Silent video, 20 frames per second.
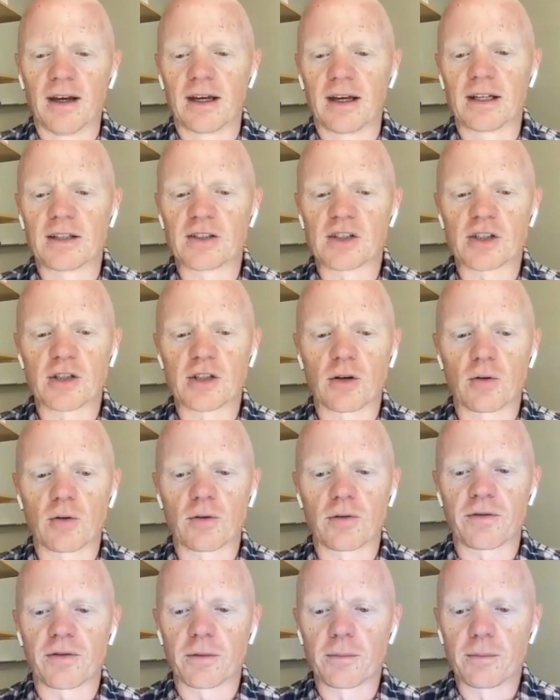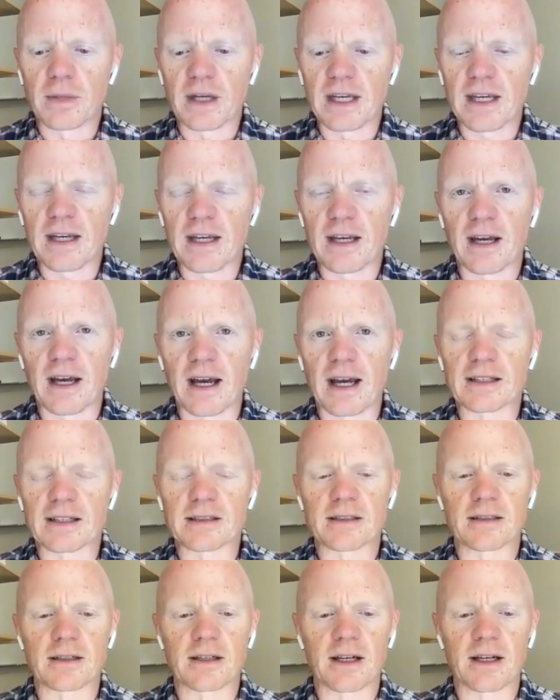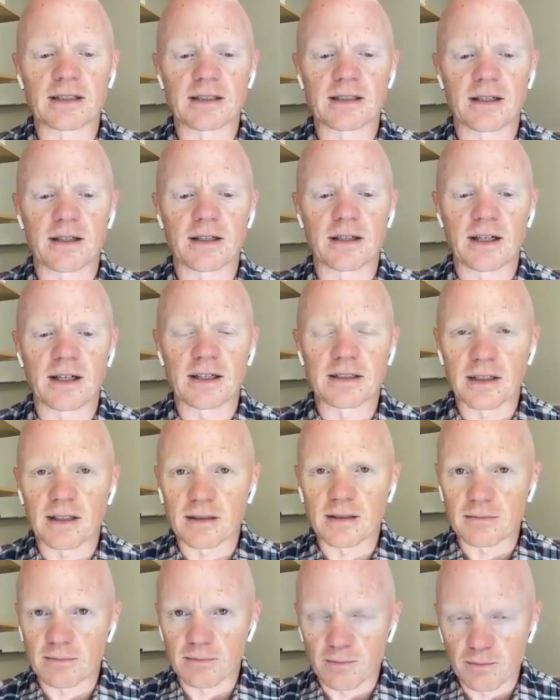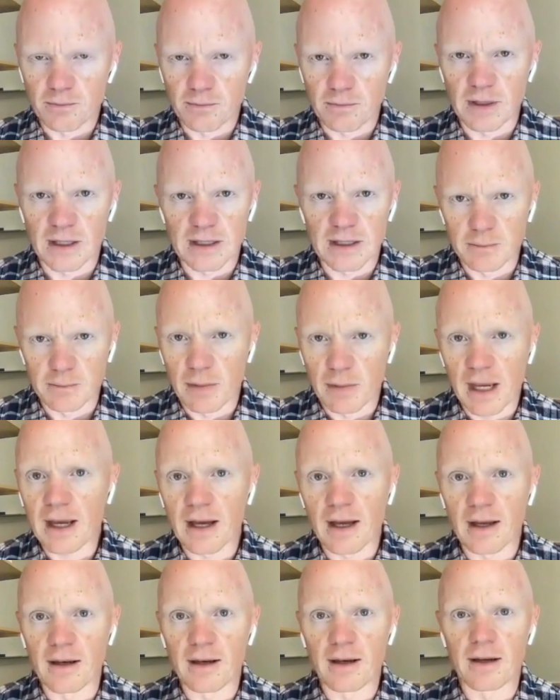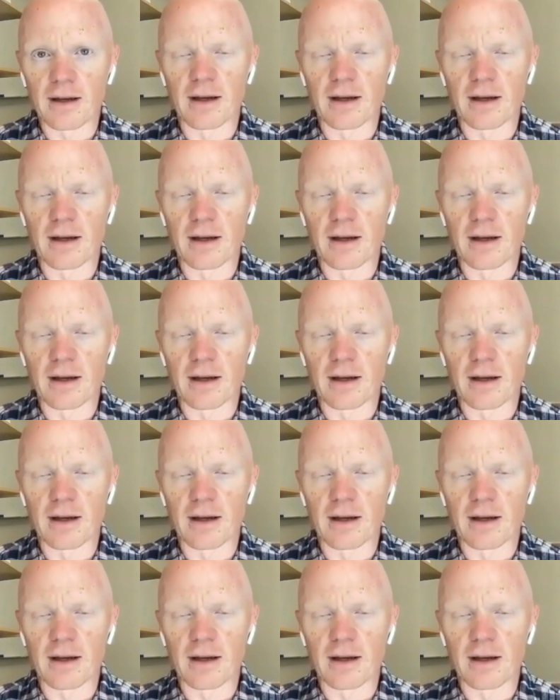And so for me, as a man